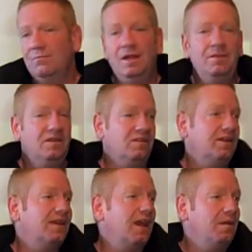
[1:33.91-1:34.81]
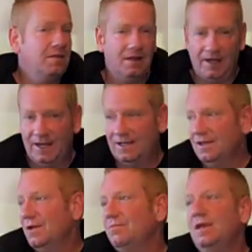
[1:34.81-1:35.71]
Maybe it's a game you like.
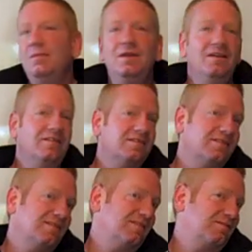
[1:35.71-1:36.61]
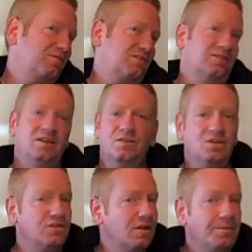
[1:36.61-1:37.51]
Maybe it's
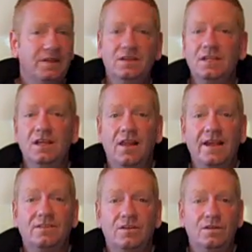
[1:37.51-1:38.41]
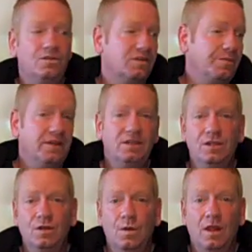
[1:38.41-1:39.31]
just something that you like to do, something that
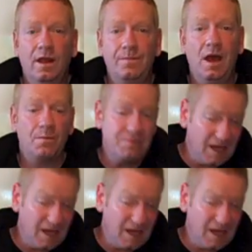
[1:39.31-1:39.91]
you know a lot about.